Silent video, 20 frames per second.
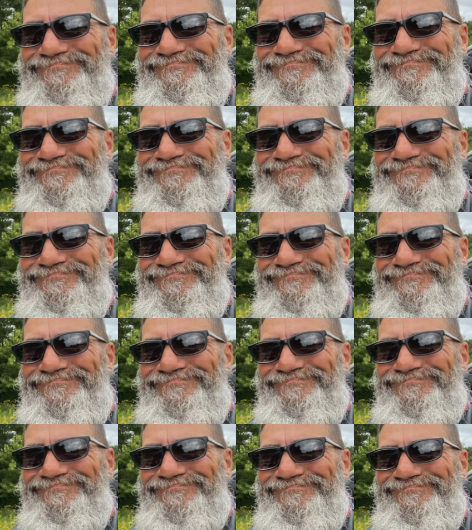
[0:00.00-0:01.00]

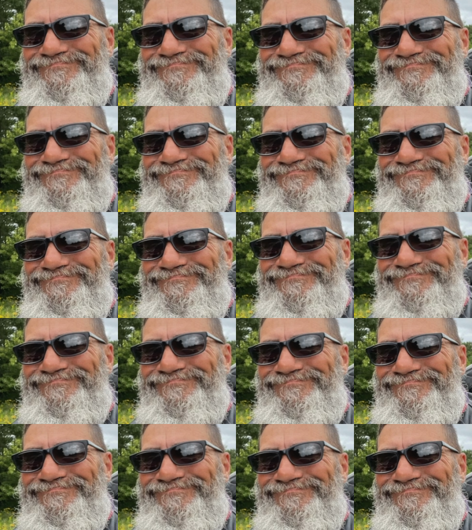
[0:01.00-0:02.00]

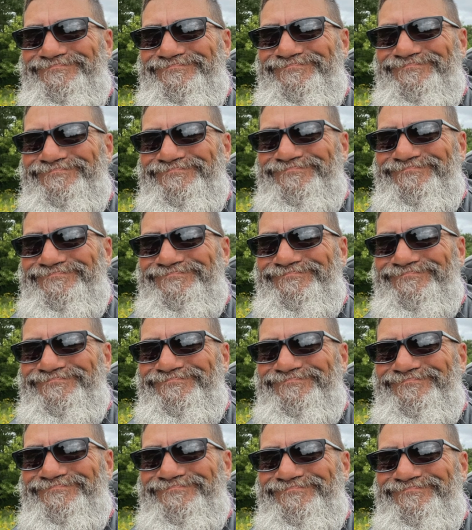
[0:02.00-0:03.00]

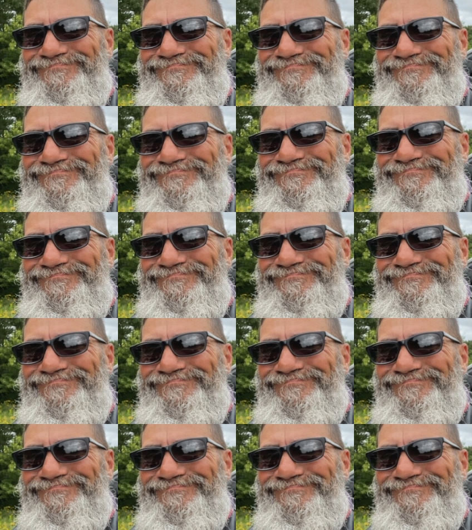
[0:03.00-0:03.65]
Nobody speaks.